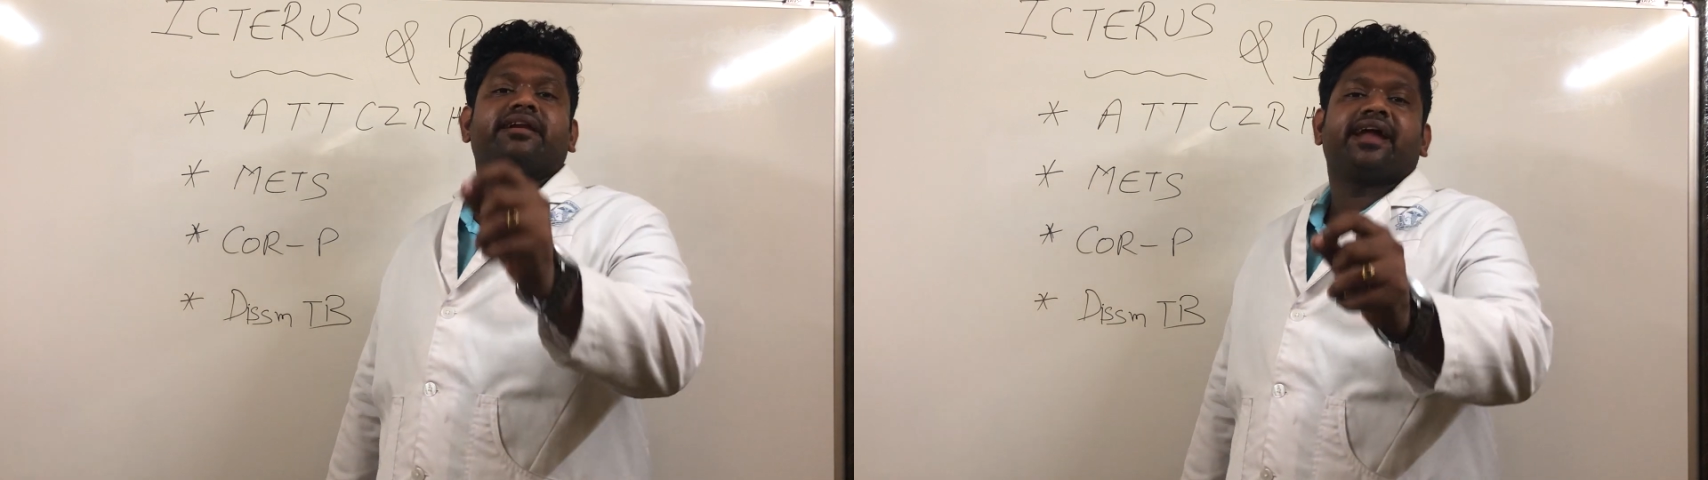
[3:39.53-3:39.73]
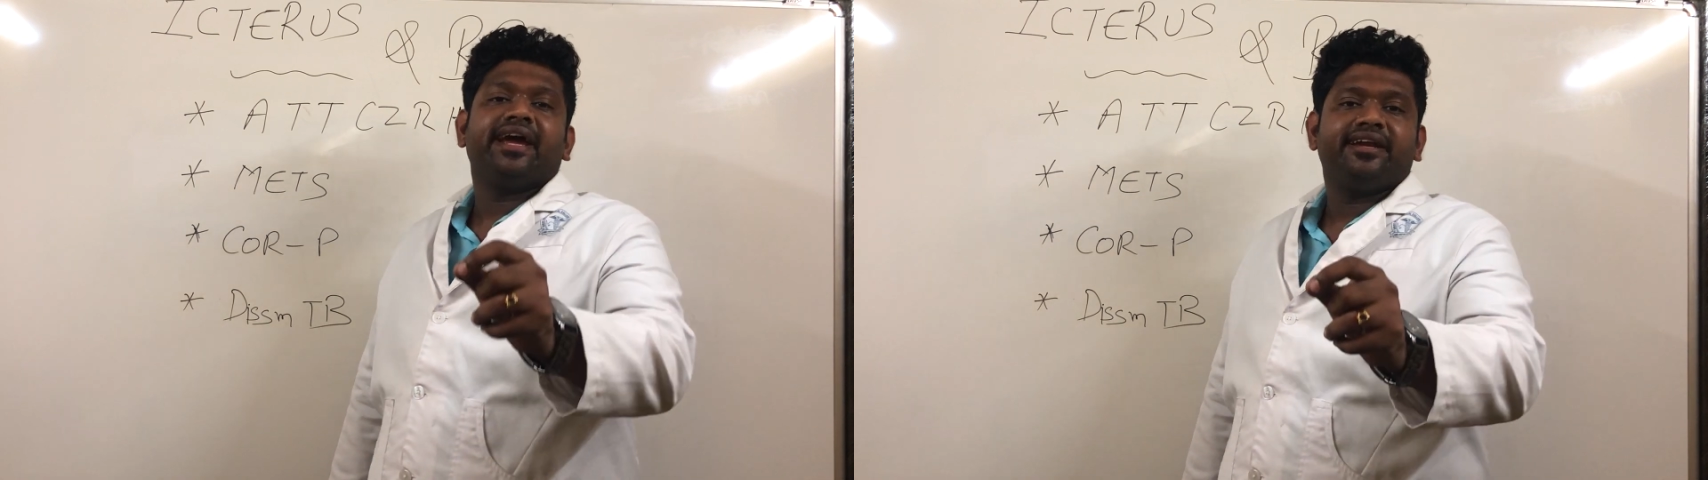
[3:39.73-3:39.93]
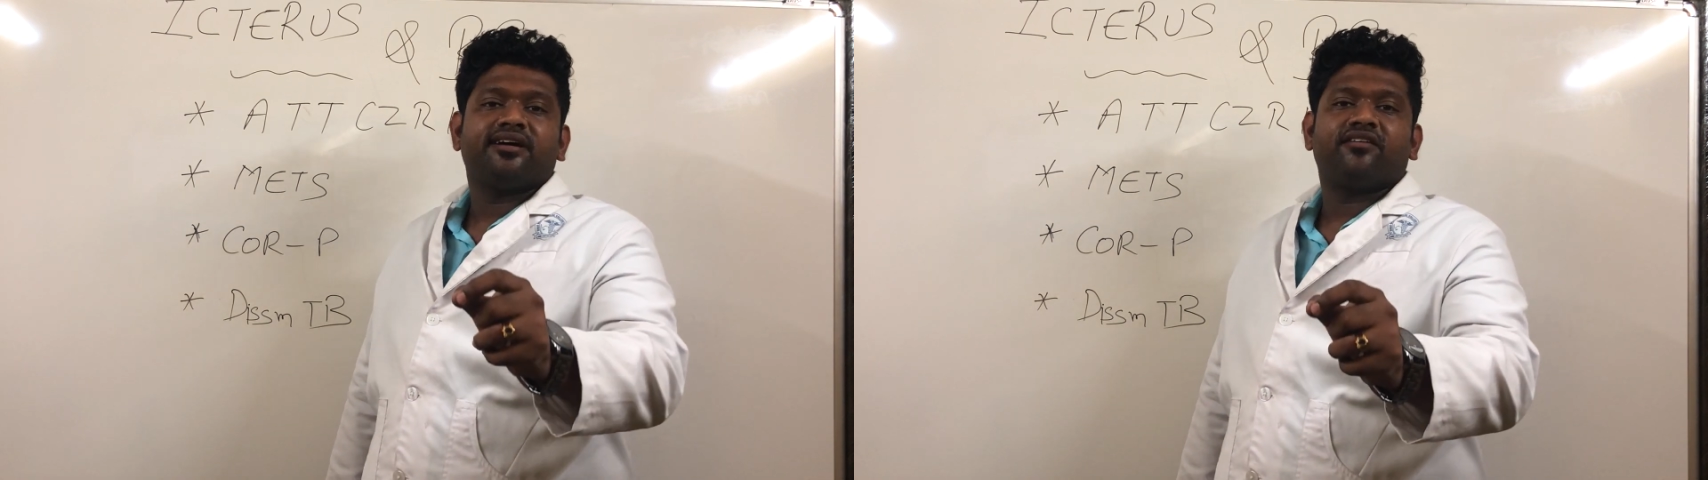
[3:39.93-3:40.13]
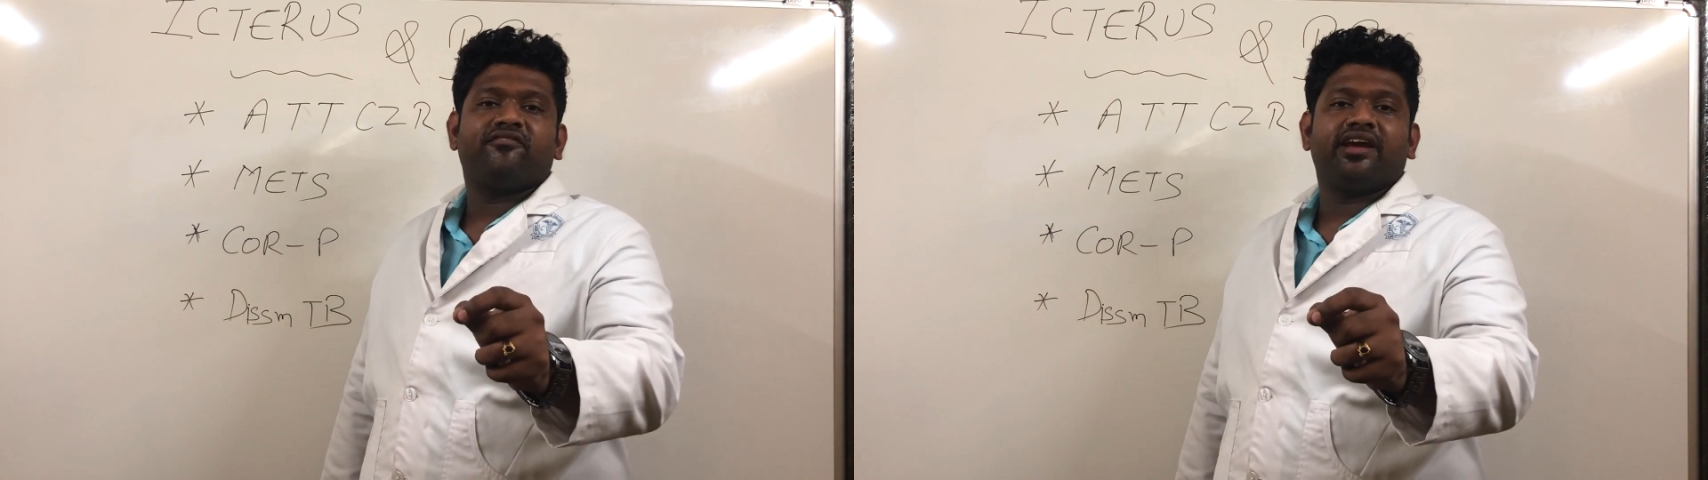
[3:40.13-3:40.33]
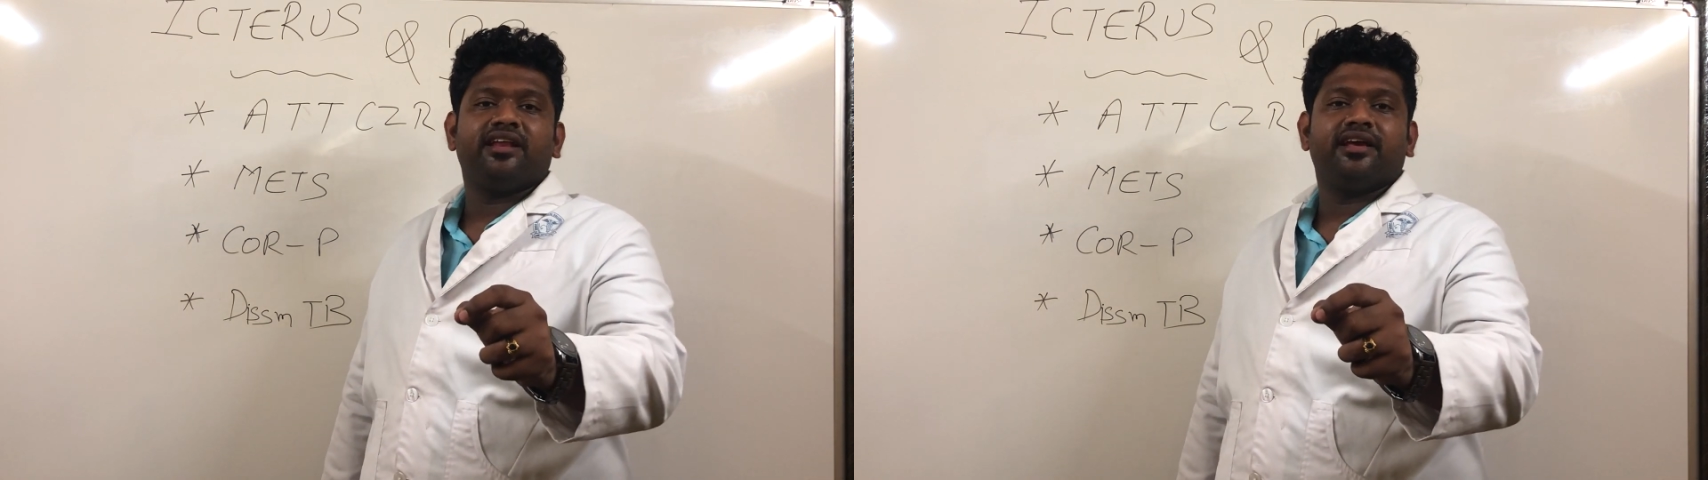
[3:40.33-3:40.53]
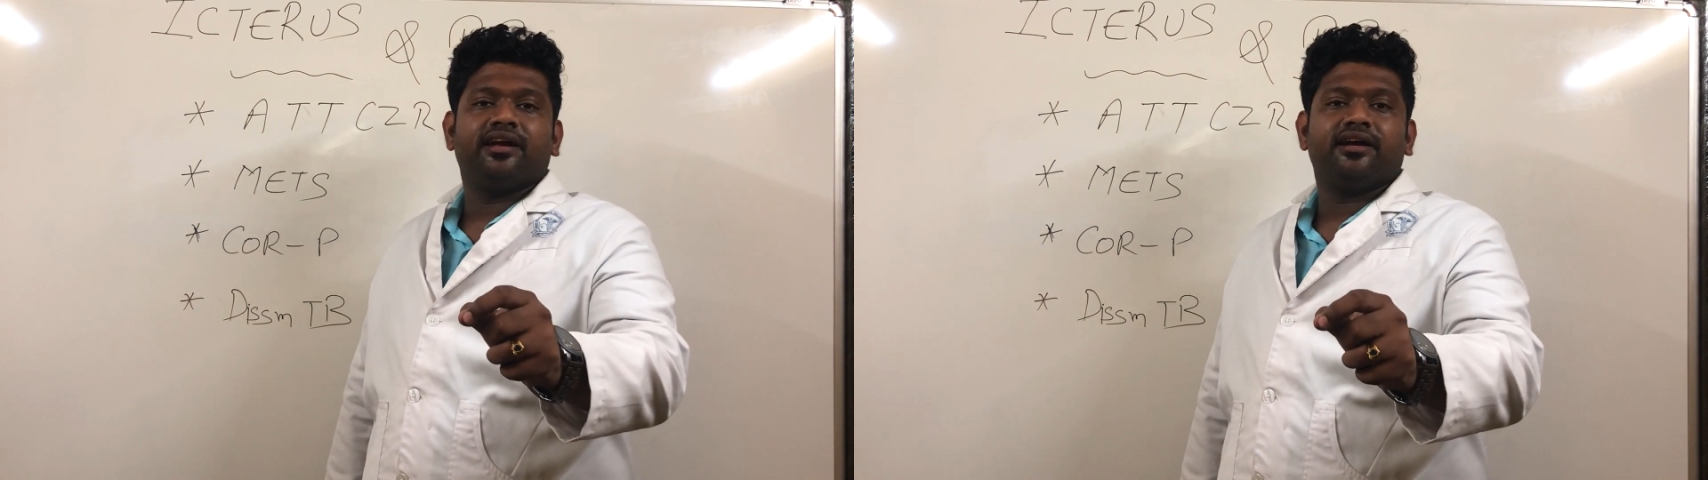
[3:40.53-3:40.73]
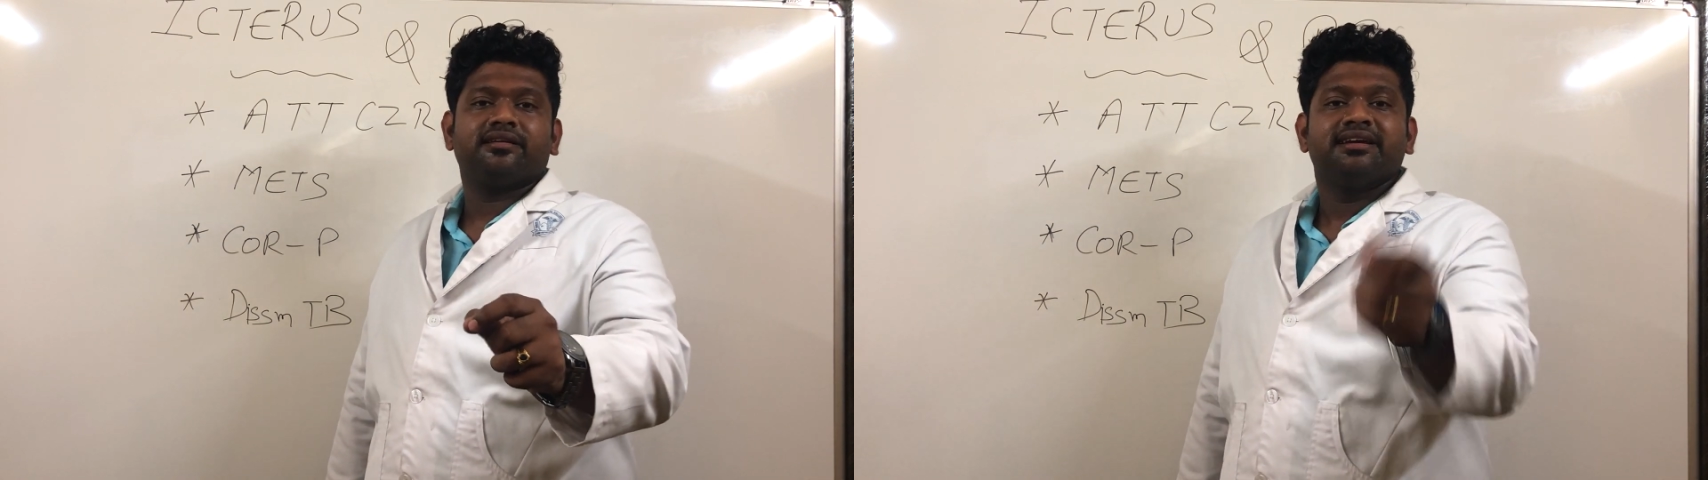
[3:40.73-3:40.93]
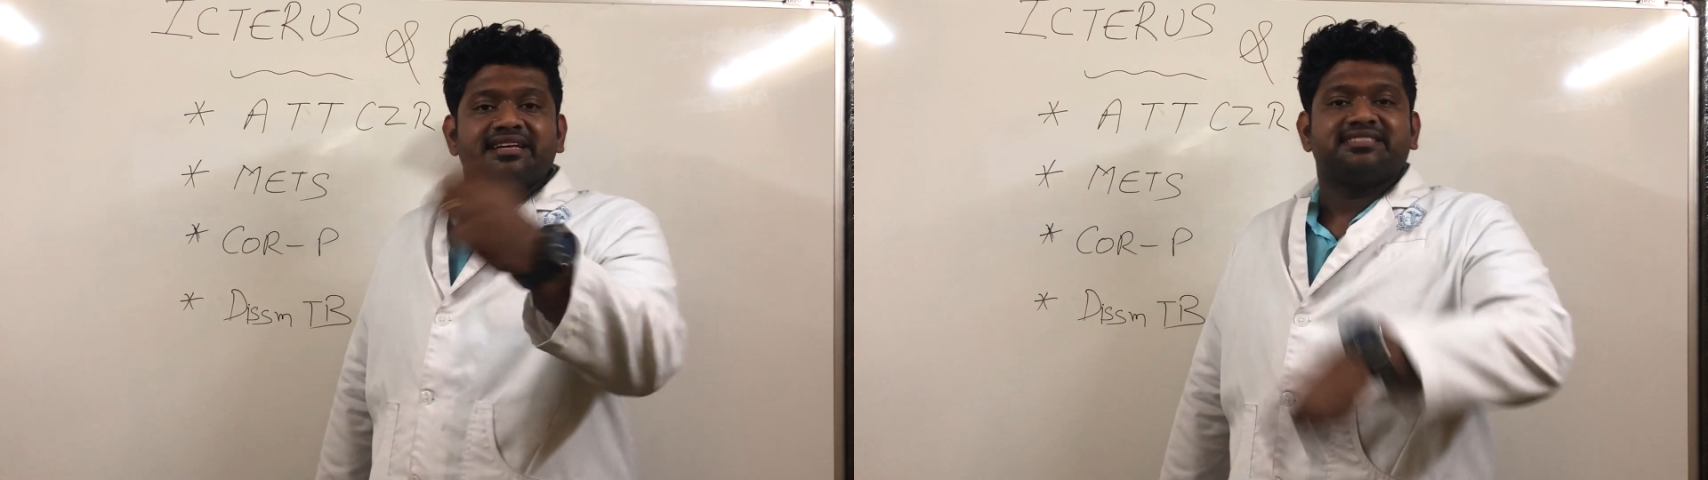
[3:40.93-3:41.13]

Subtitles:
right heart failure